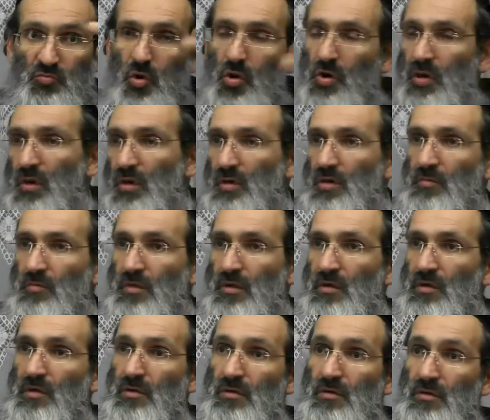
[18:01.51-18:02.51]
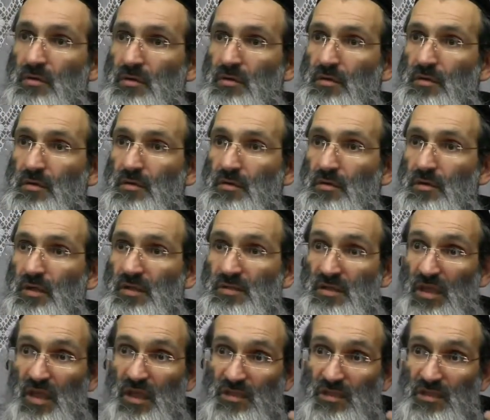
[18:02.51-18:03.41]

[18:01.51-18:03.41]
moichim here. It's